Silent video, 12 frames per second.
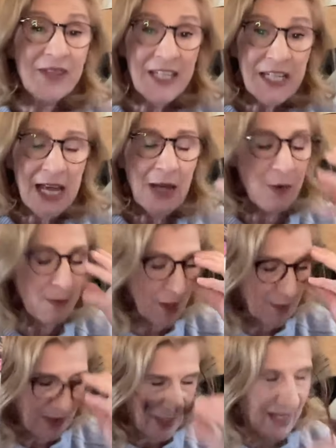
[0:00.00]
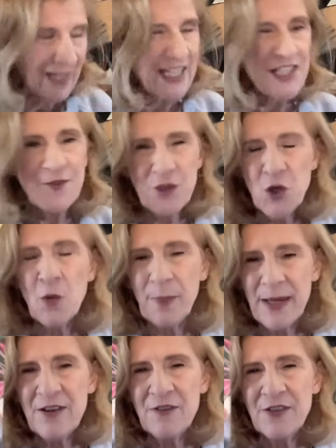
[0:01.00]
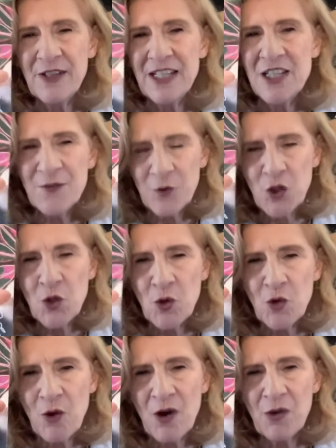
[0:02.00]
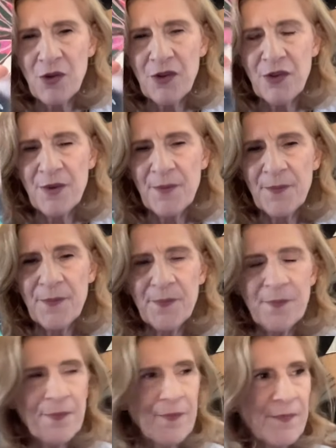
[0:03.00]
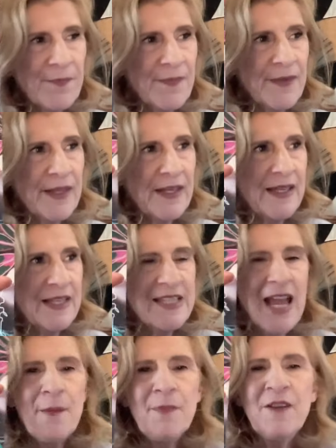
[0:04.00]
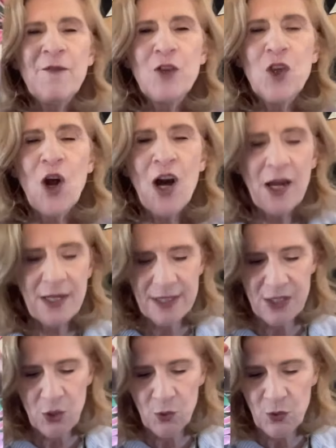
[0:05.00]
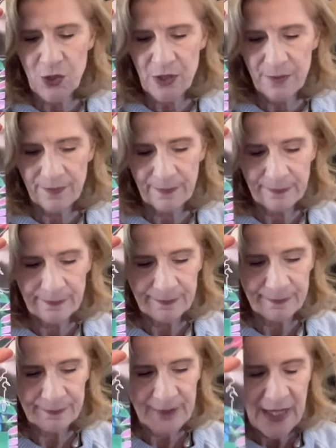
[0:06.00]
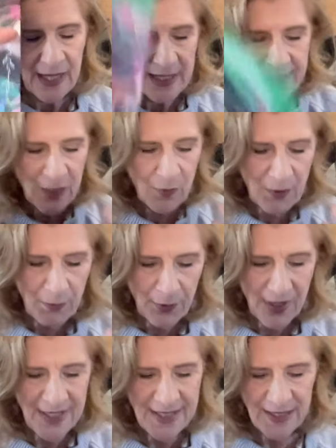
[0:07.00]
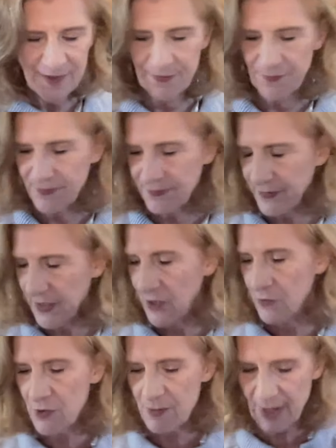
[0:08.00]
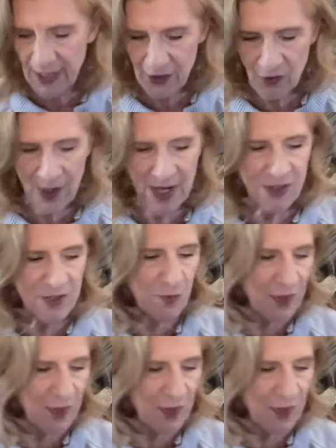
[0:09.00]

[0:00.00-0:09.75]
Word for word: the tower moment, it's for your benefit, it's for your growth. It's happening for your highest good. And so embrace it. Remain grounded.